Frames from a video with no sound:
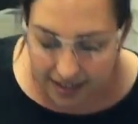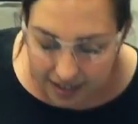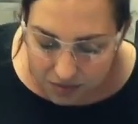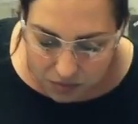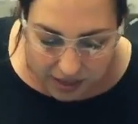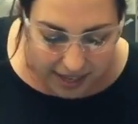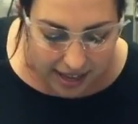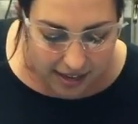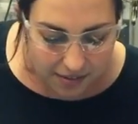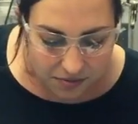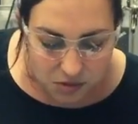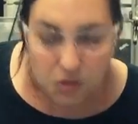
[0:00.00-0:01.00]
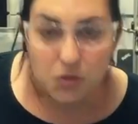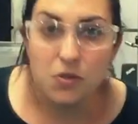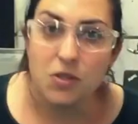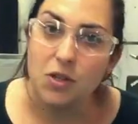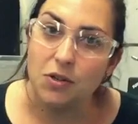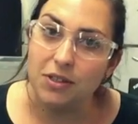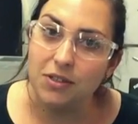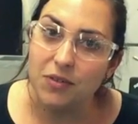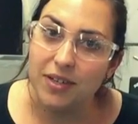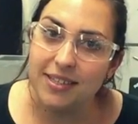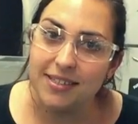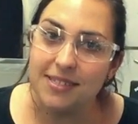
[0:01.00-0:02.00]
and we have two
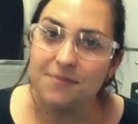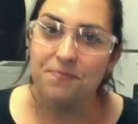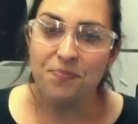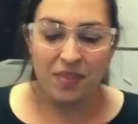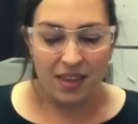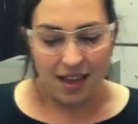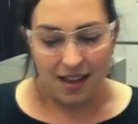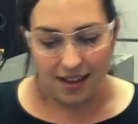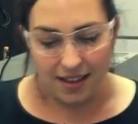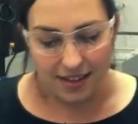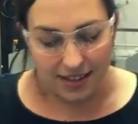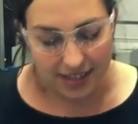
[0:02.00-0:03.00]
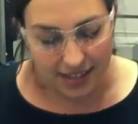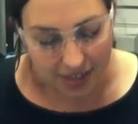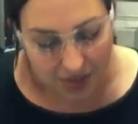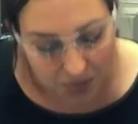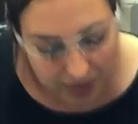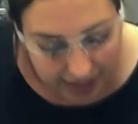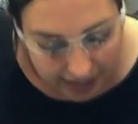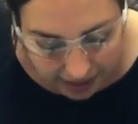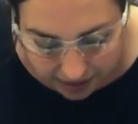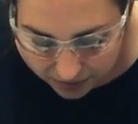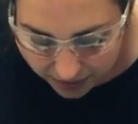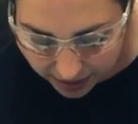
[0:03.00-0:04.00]
solenoids. Here we
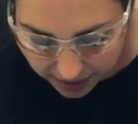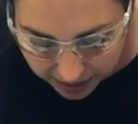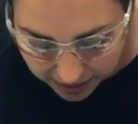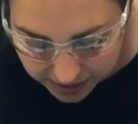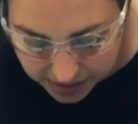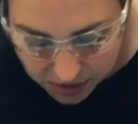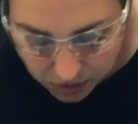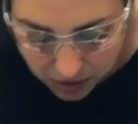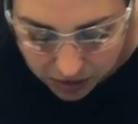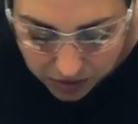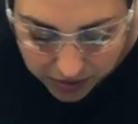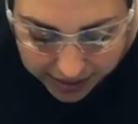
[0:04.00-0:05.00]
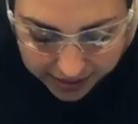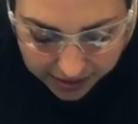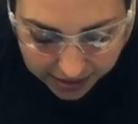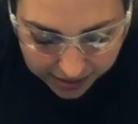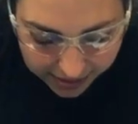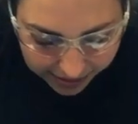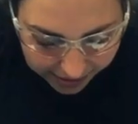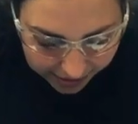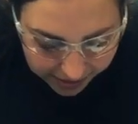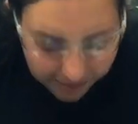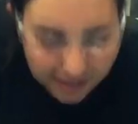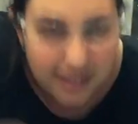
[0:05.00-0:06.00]
have a solenoid
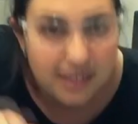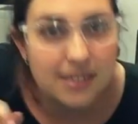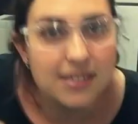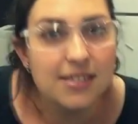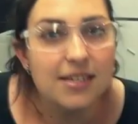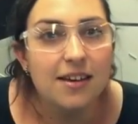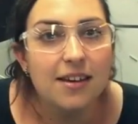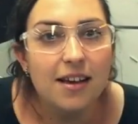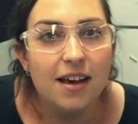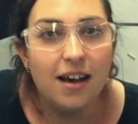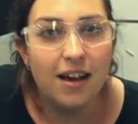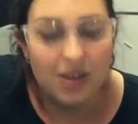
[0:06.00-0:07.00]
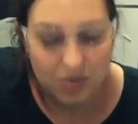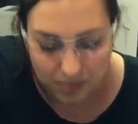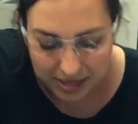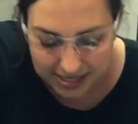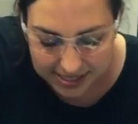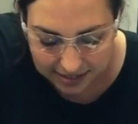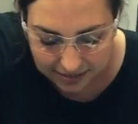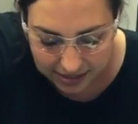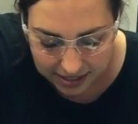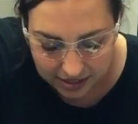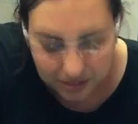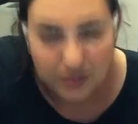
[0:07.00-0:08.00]
here that is
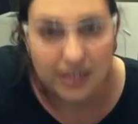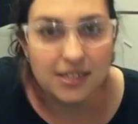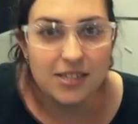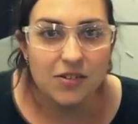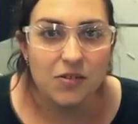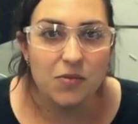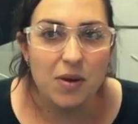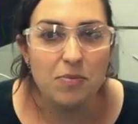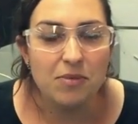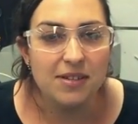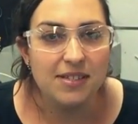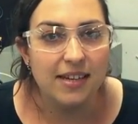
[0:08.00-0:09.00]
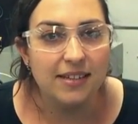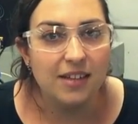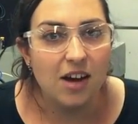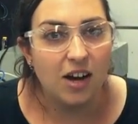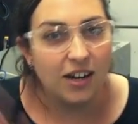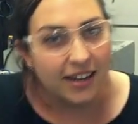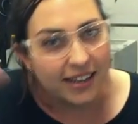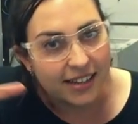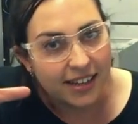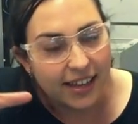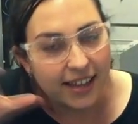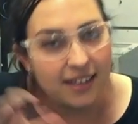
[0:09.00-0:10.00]
basically going to represent our
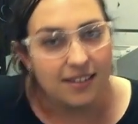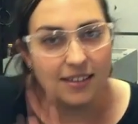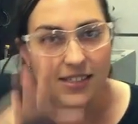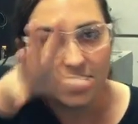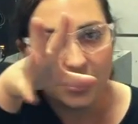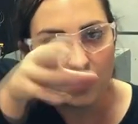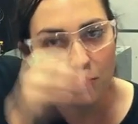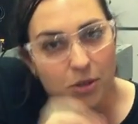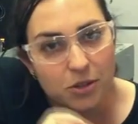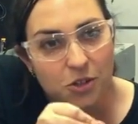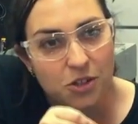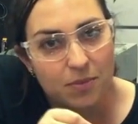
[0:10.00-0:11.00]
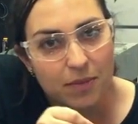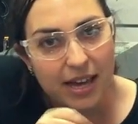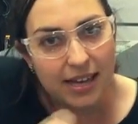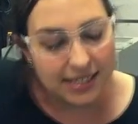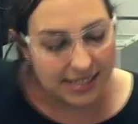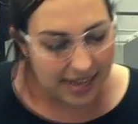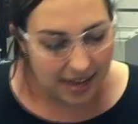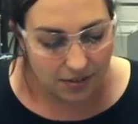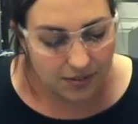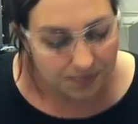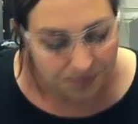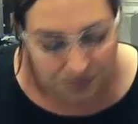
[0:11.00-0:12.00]
inhale. It's going to push the bag
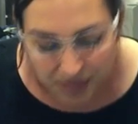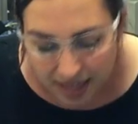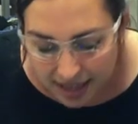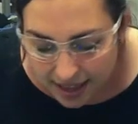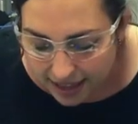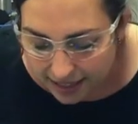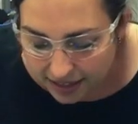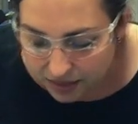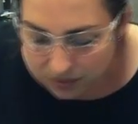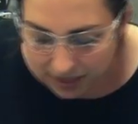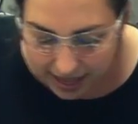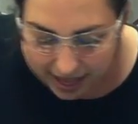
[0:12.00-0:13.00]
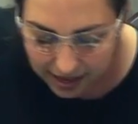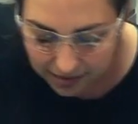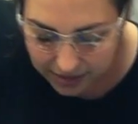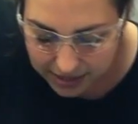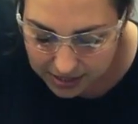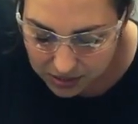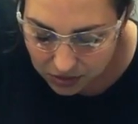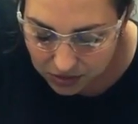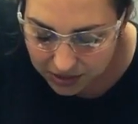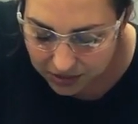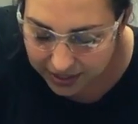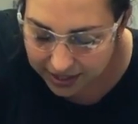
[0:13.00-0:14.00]
down. And then we have a
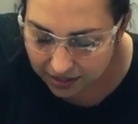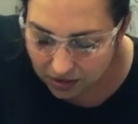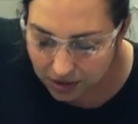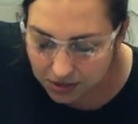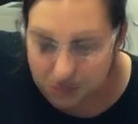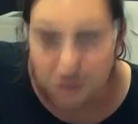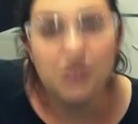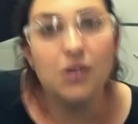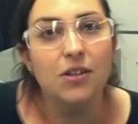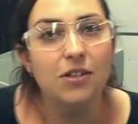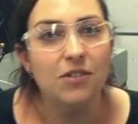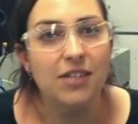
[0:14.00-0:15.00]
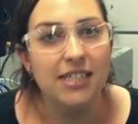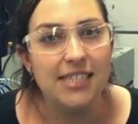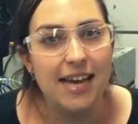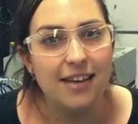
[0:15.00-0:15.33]
solenoid, a larger solenoid